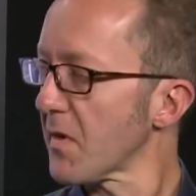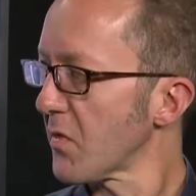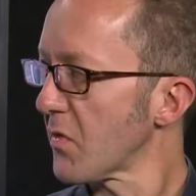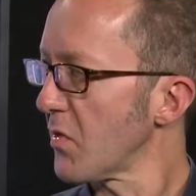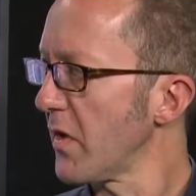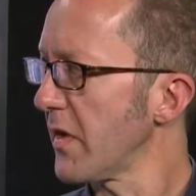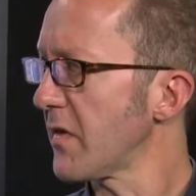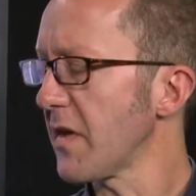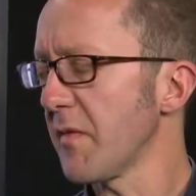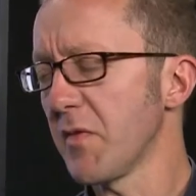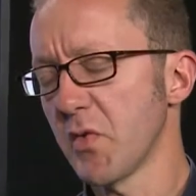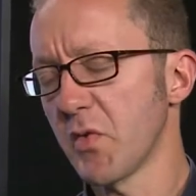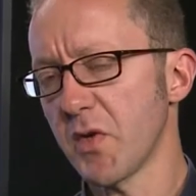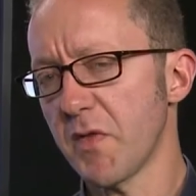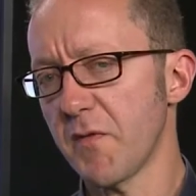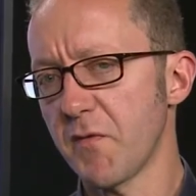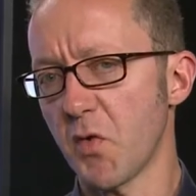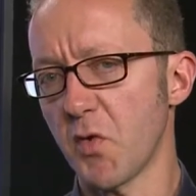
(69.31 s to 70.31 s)
So let's have a
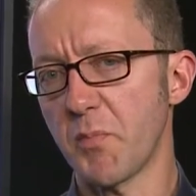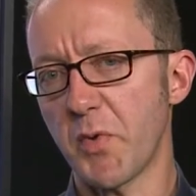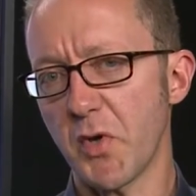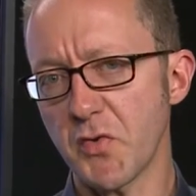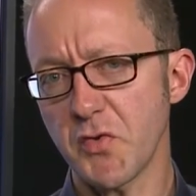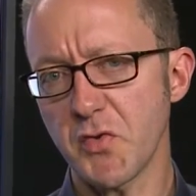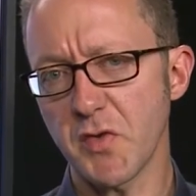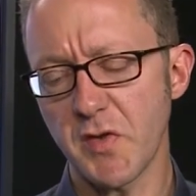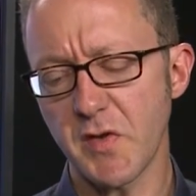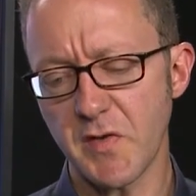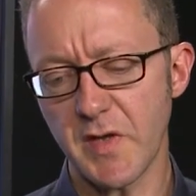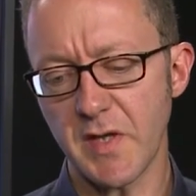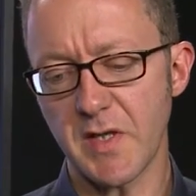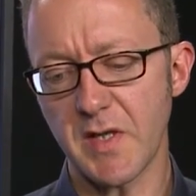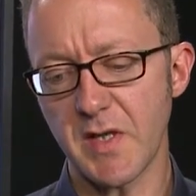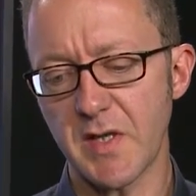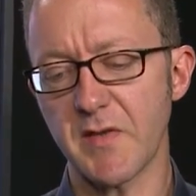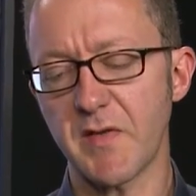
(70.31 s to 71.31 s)
look at the 4 postulates
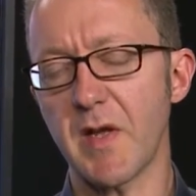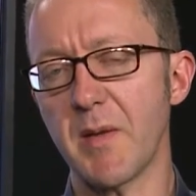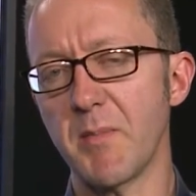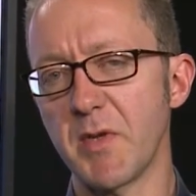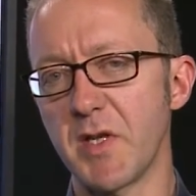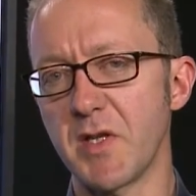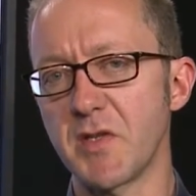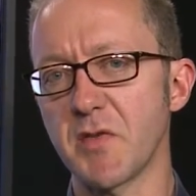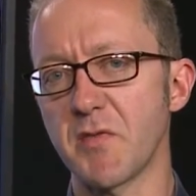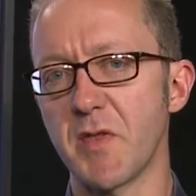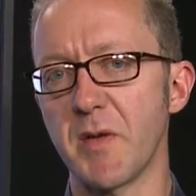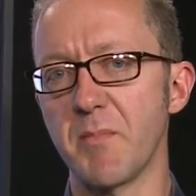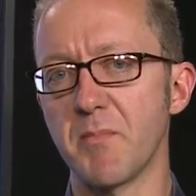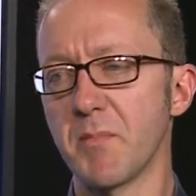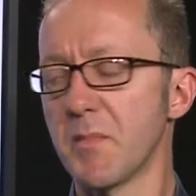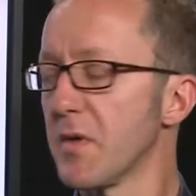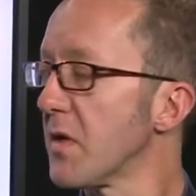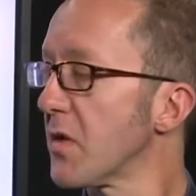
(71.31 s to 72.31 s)
and examine each of
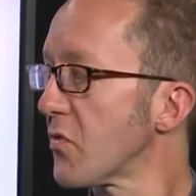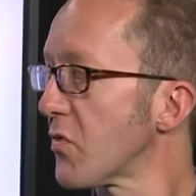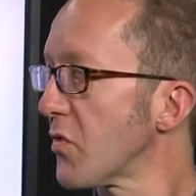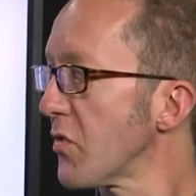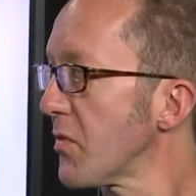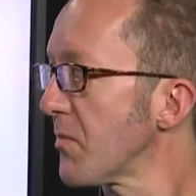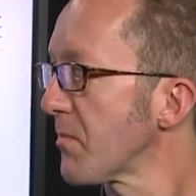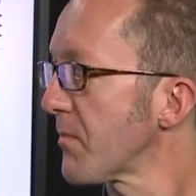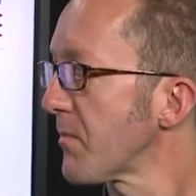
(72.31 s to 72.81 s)
them in turn.